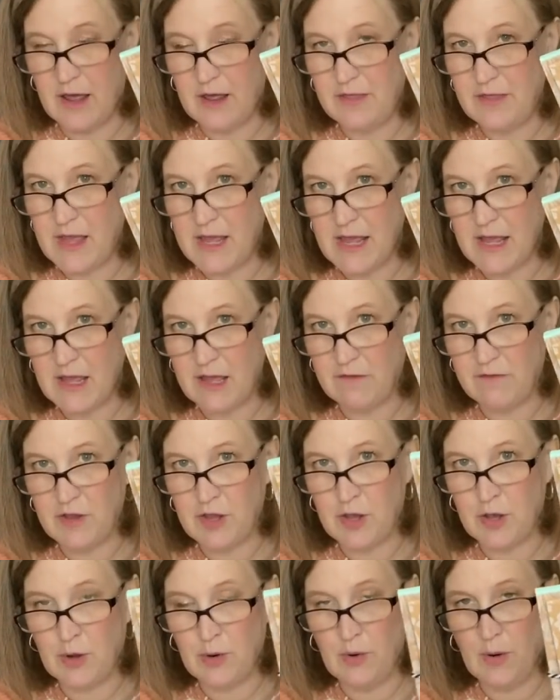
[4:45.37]
thinking of
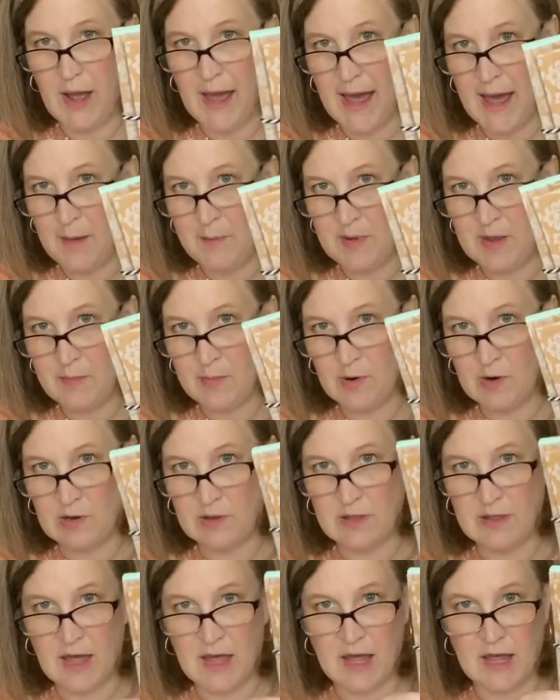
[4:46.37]
you, happy
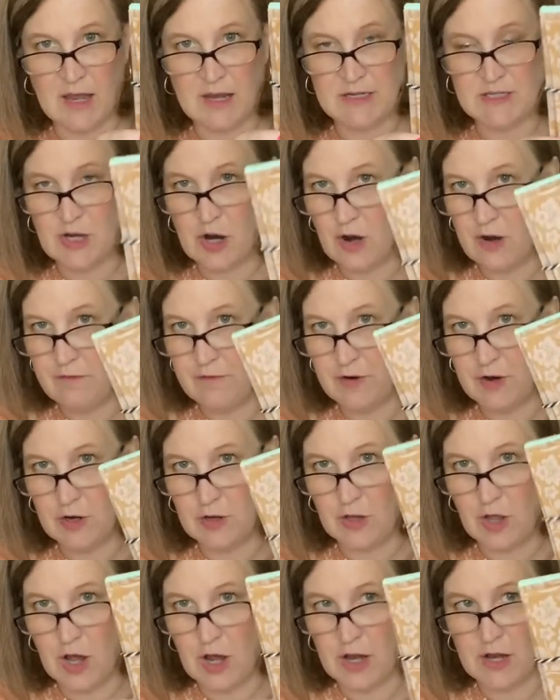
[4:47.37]
birthday, sorry for your
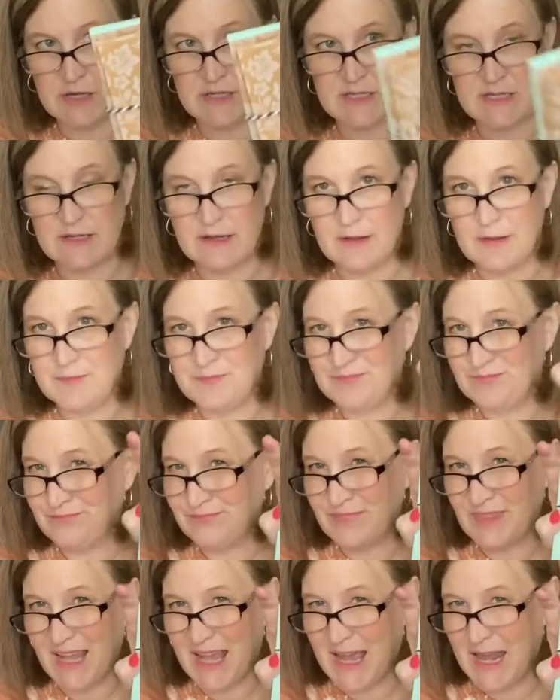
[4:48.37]
loss,
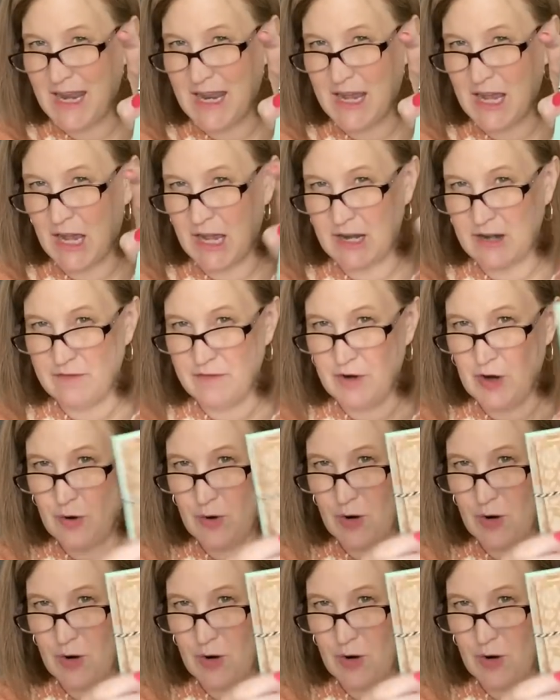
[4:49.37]
any kind of note